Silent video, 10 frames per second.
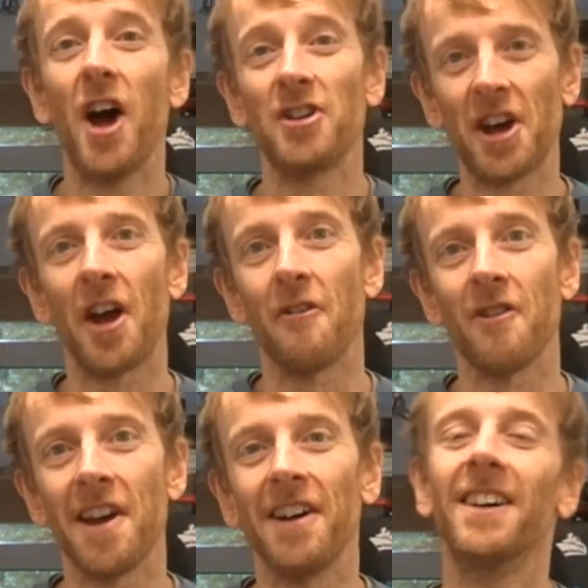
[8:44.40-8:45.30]

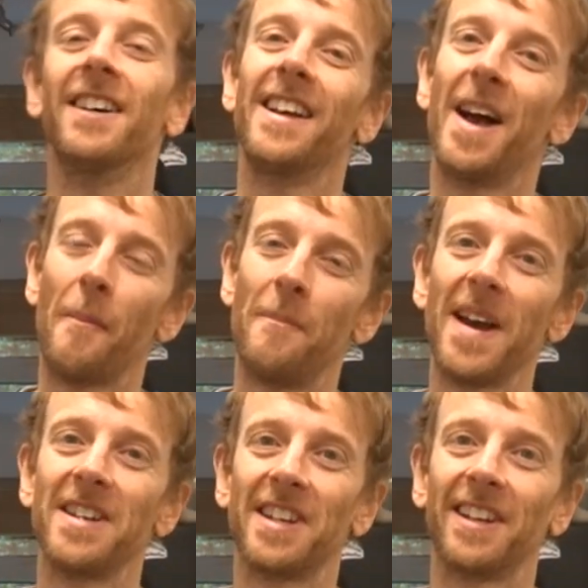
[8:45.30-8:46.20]
Diarrhea.
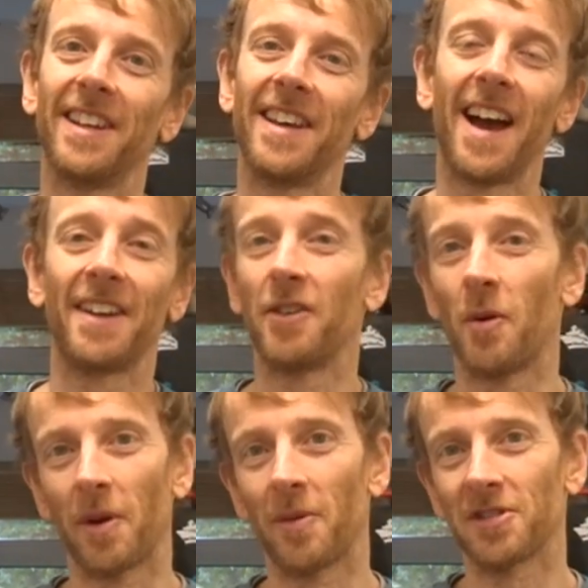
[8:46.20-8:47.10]
Basically, I didn't know
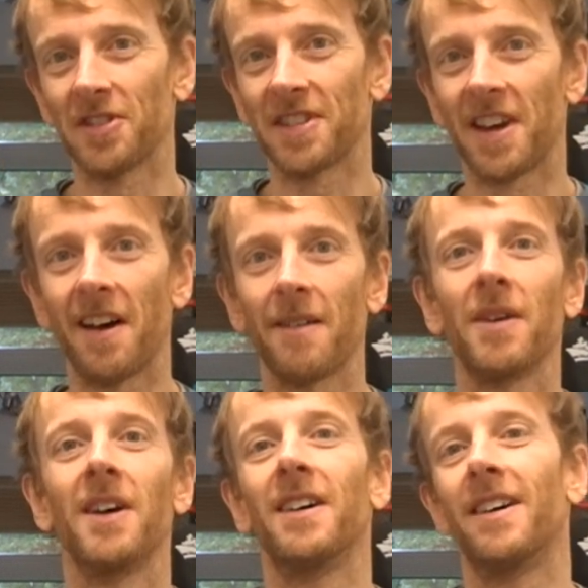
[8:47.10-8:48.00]
what it was at the time.
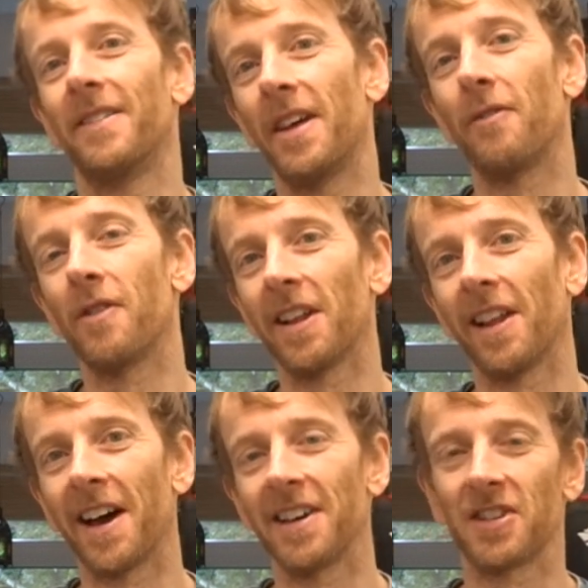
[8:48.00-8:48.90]
Then I
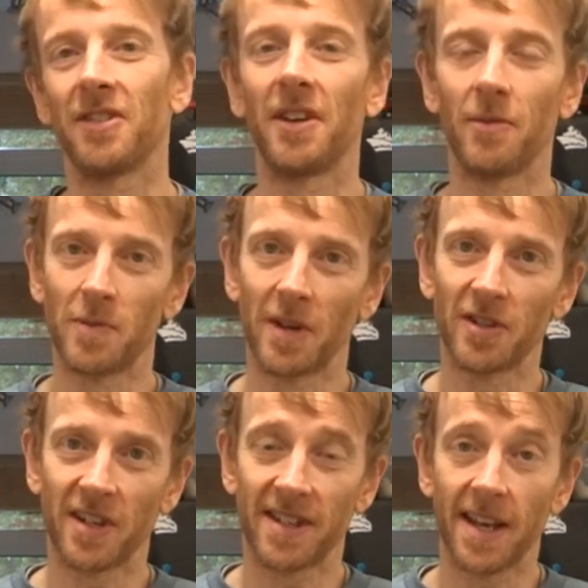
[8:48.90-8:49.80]
realised that it was because
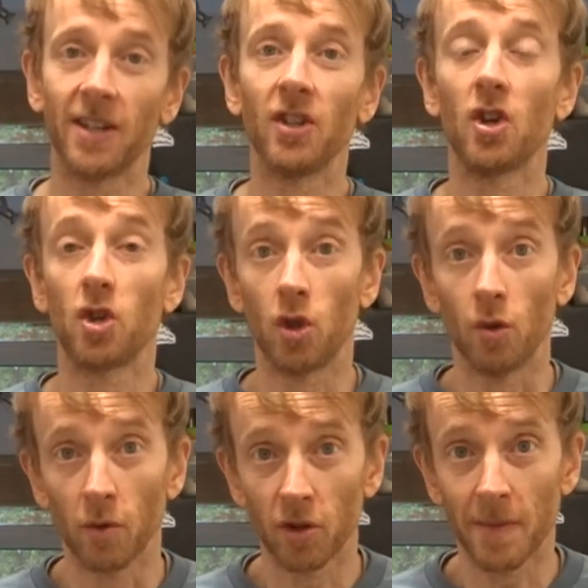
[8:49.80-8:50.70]
I'd taken too
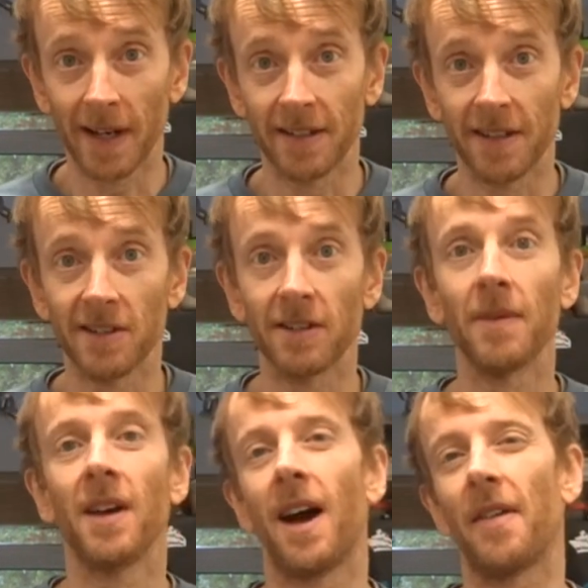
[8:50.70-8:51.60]
much magnesium.
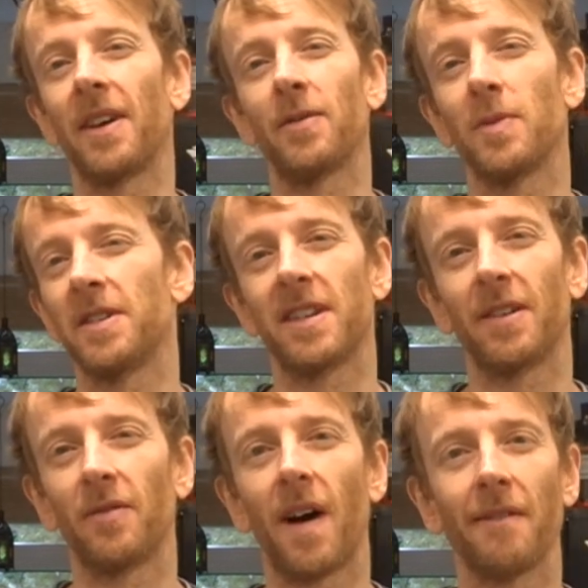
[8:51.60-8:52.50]
I think I was meant to take
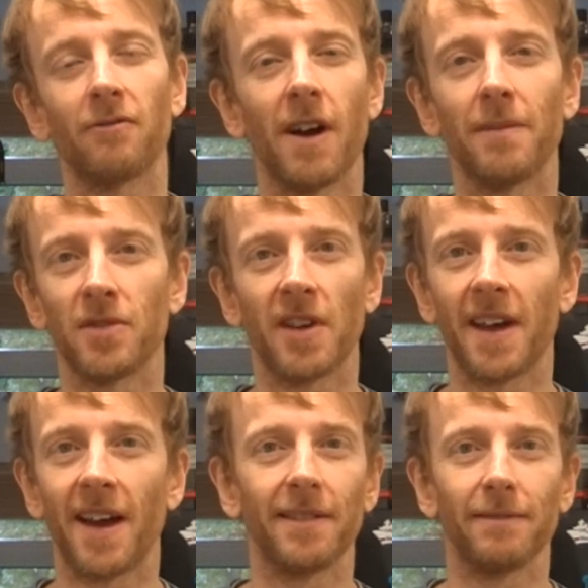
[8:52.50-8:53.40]
5 grams and I
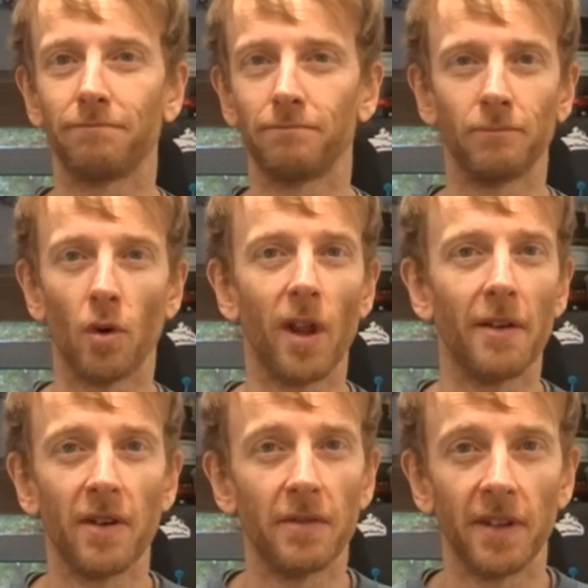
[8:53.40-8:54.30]
had more like
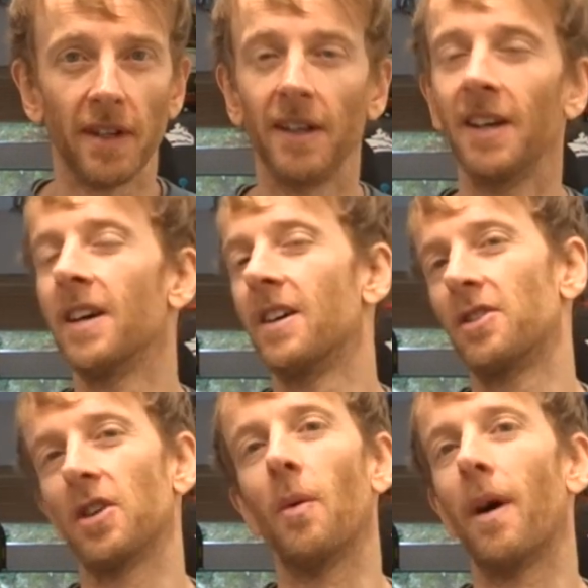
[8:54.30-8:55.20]
50.
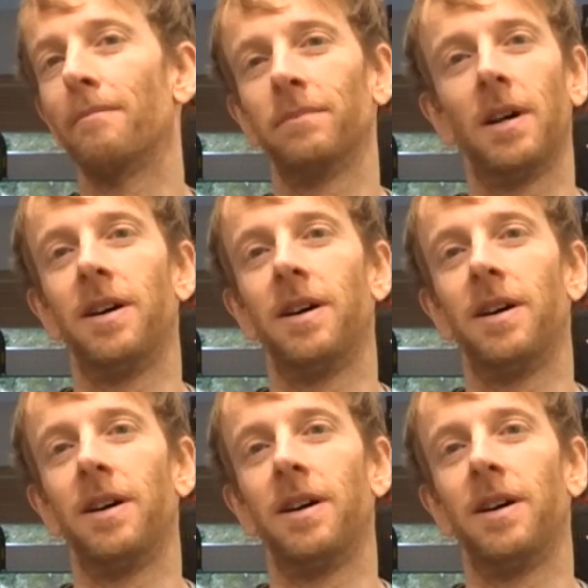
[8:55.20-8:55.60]
So